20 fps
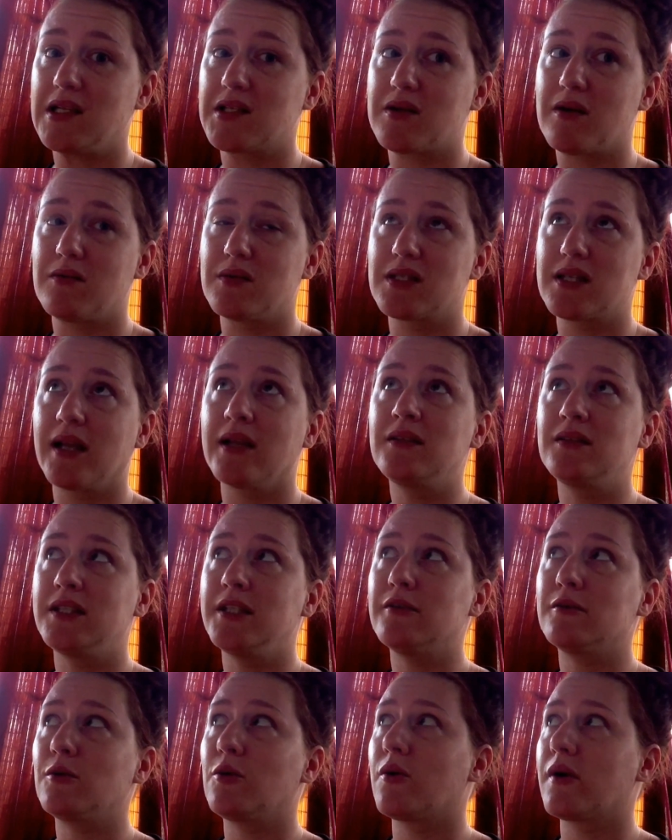So I was like,
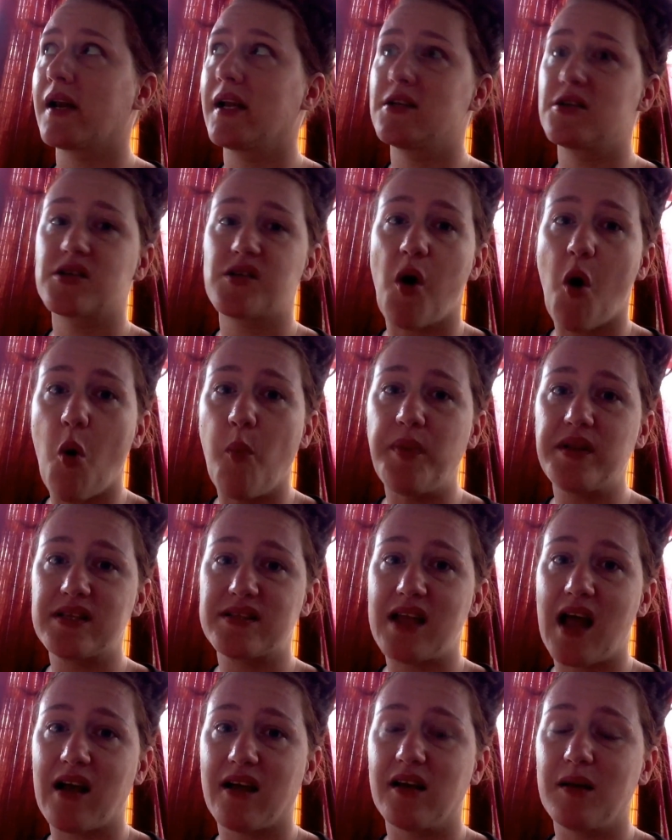Dear Lord, I just hope it's
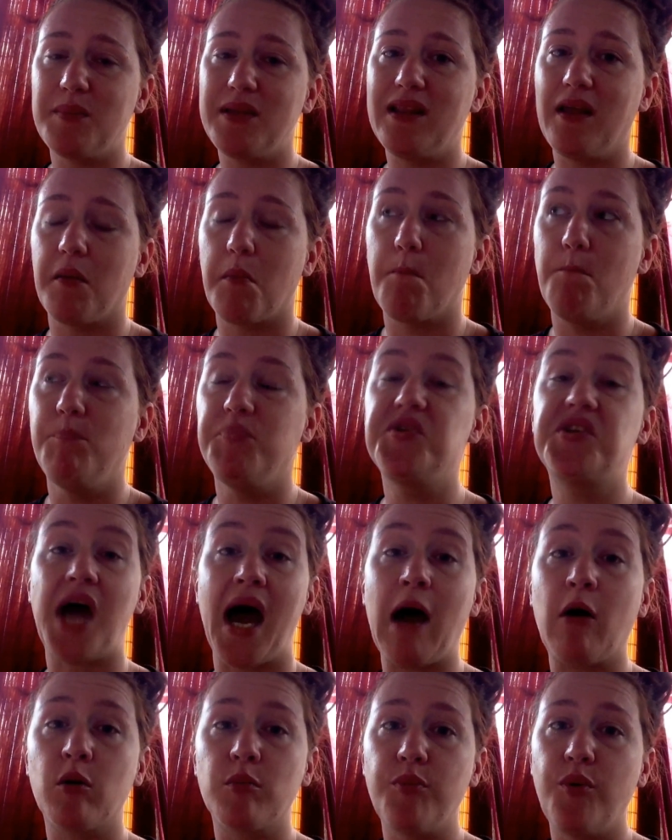not going to be like
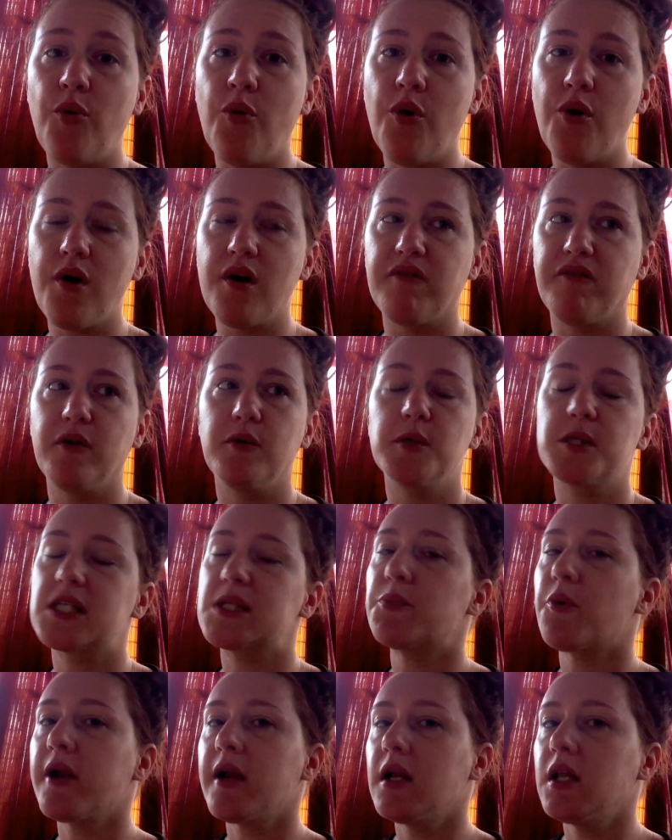downpour. If it's
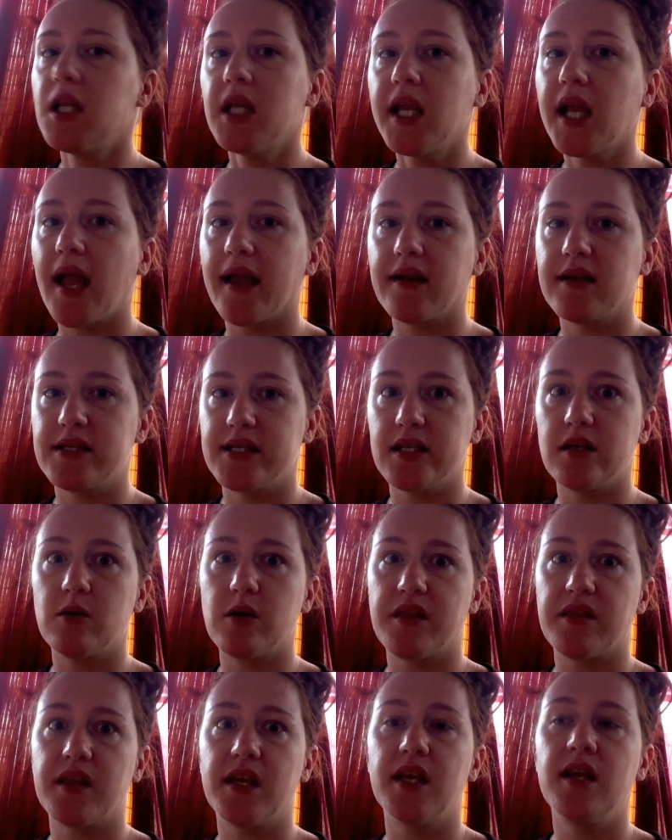sprinkling, I could deal
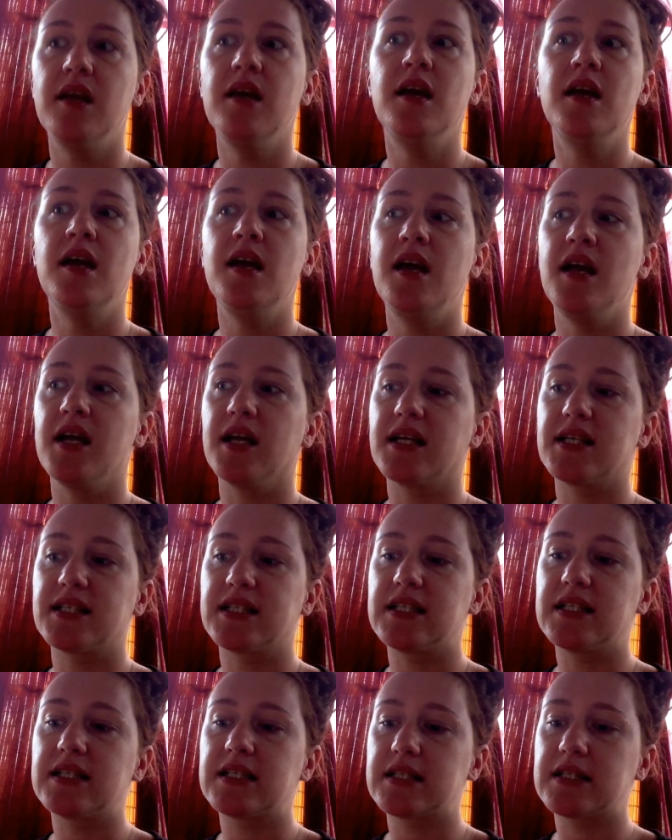with it because
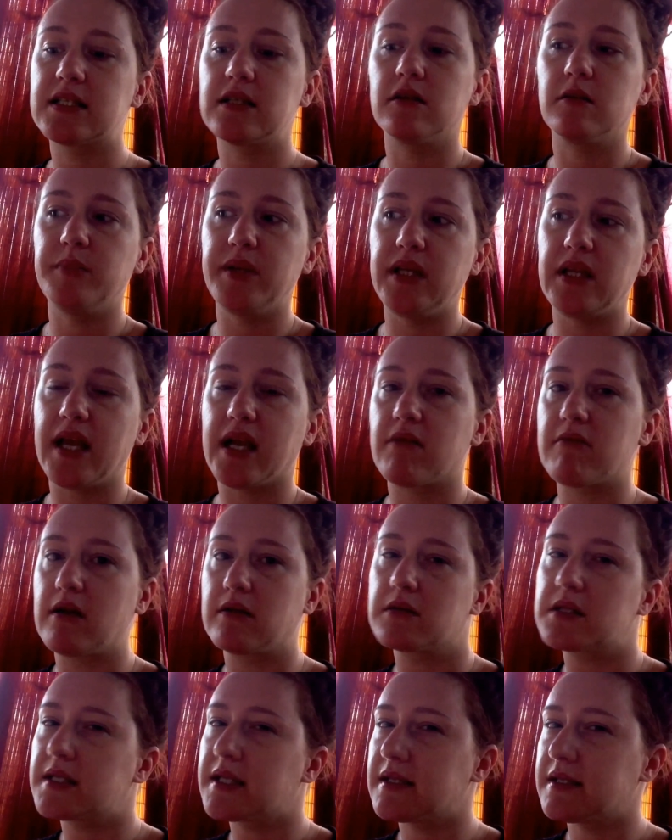it'd still be like
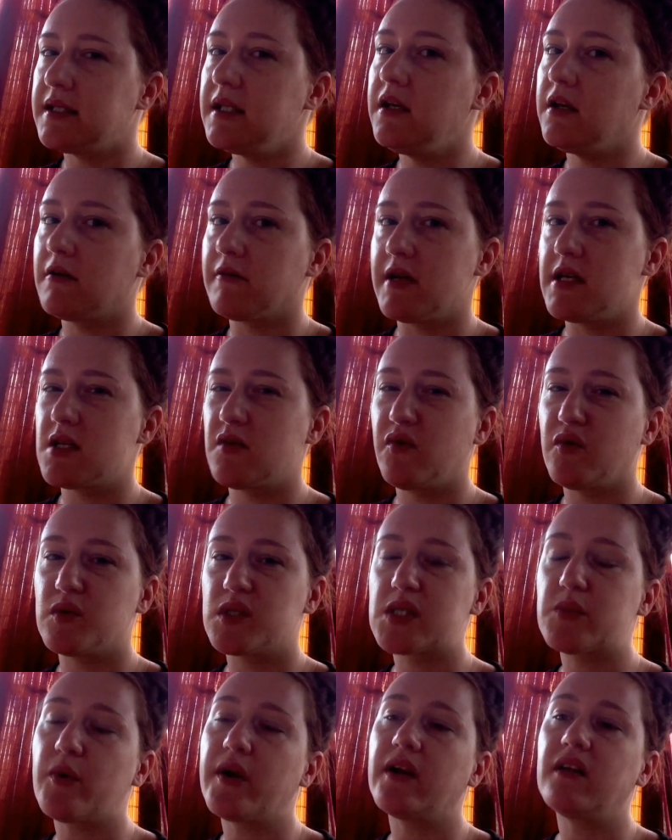around 60 degrees if it was
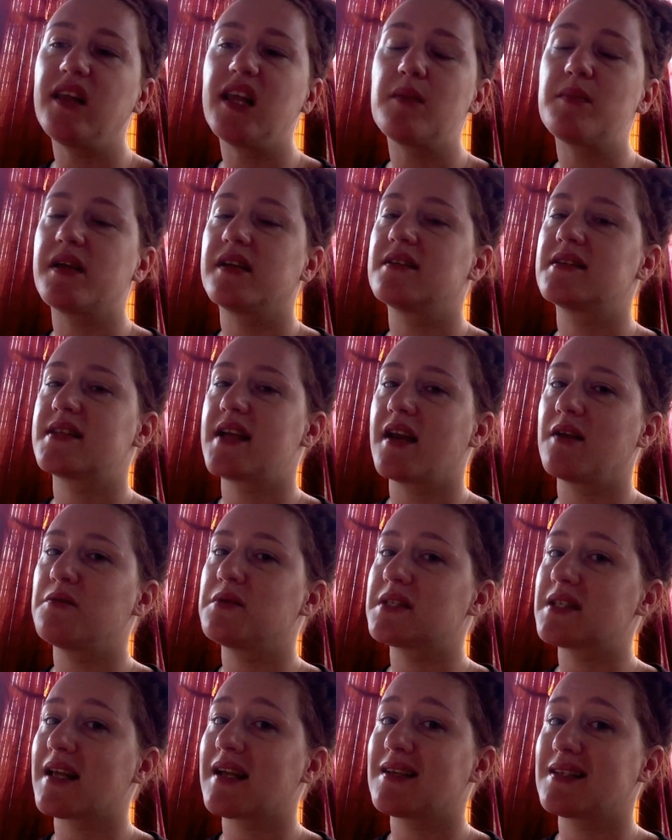sprinkling, but instead it
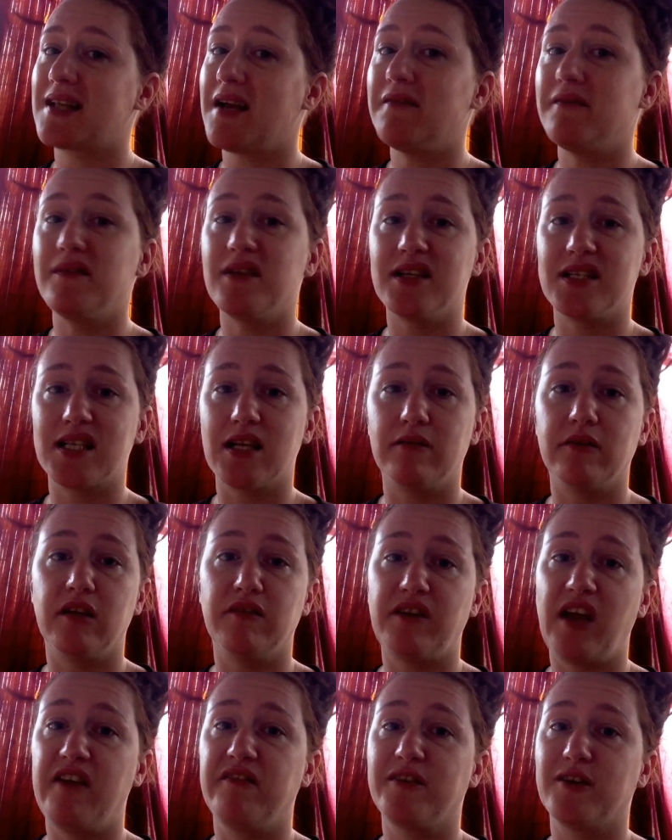was like 70,
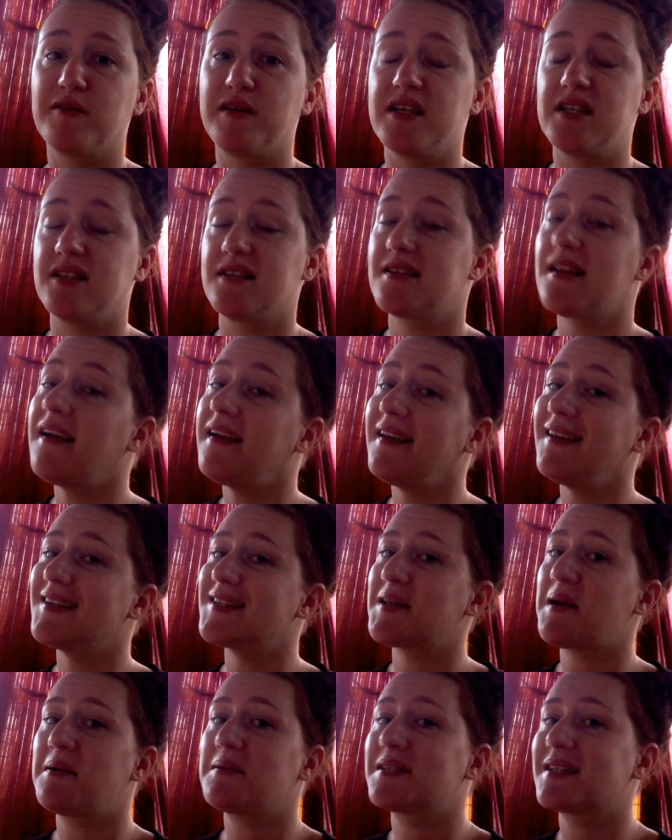75 degrees and sunny.
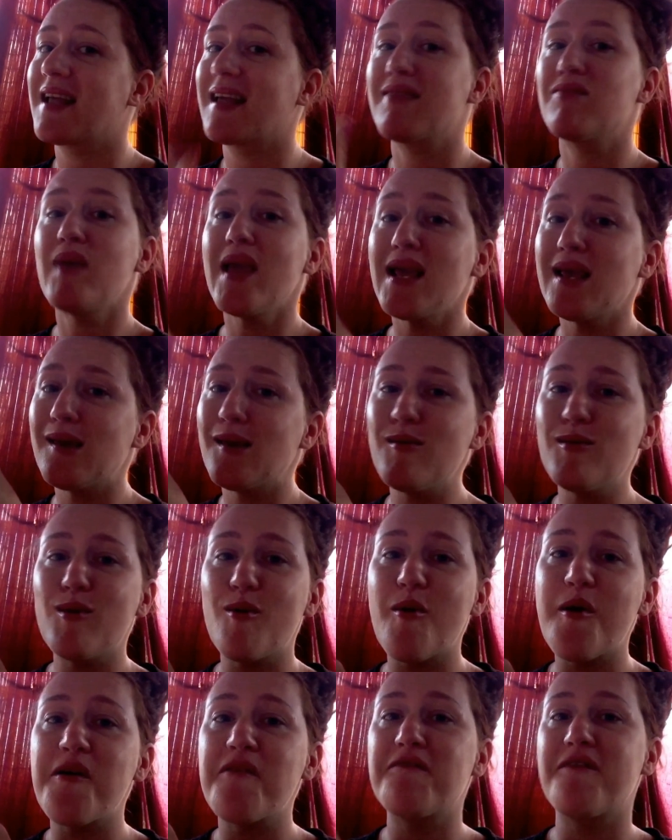So I was like, thank you,
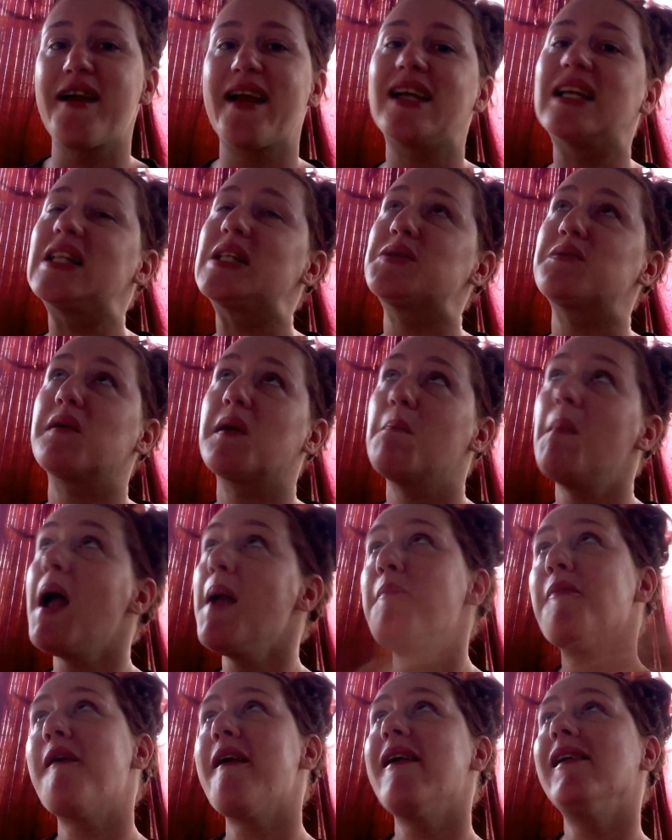Lord, for answering my
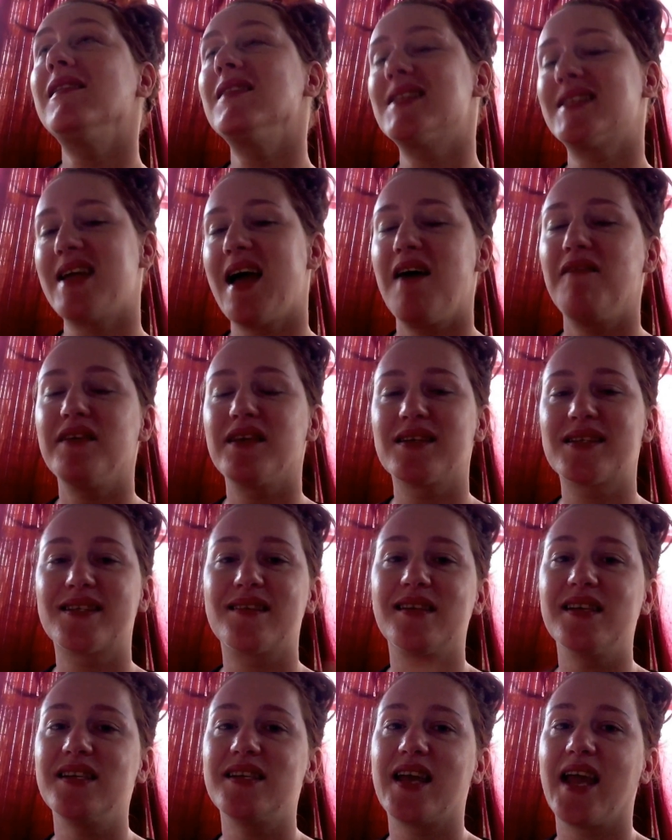prayers to having a
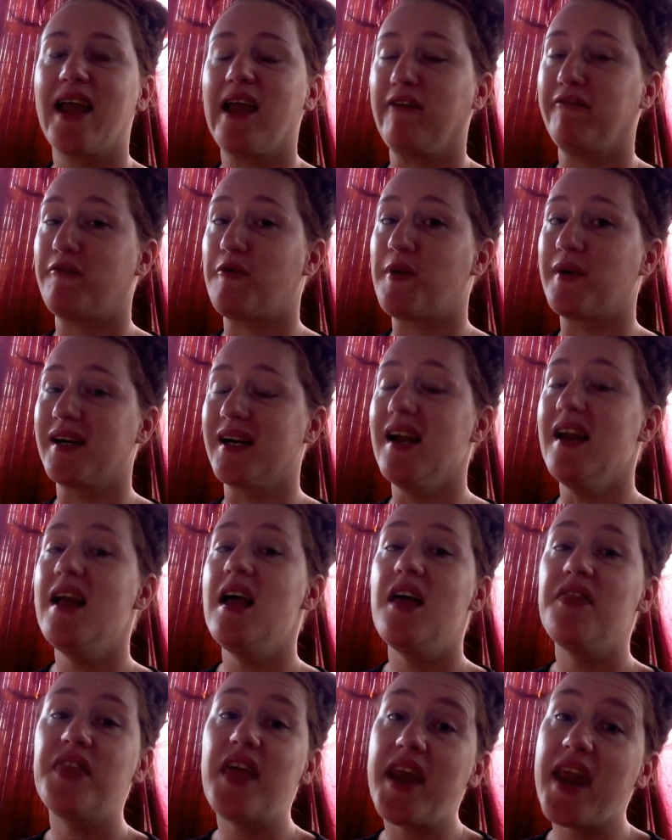sunny day for
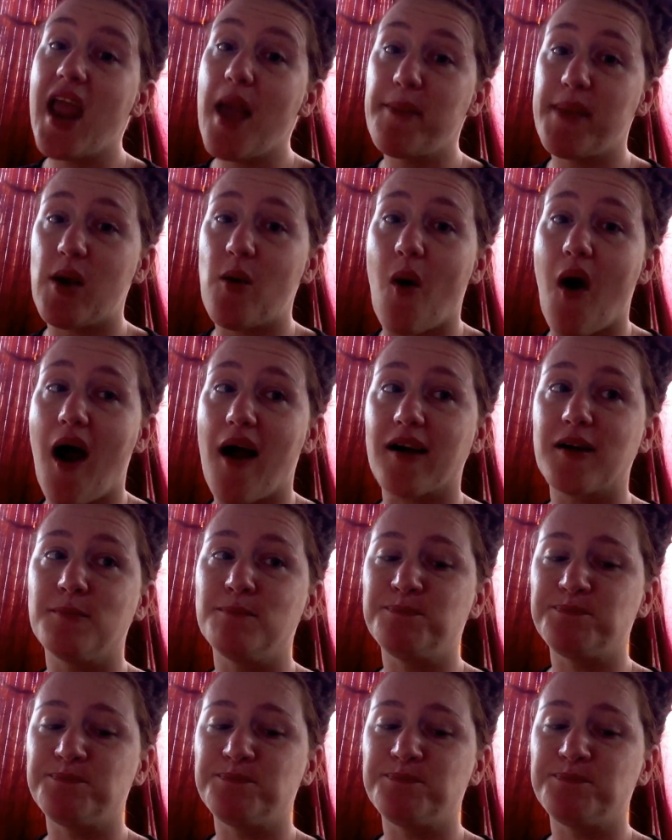the NAMI walk.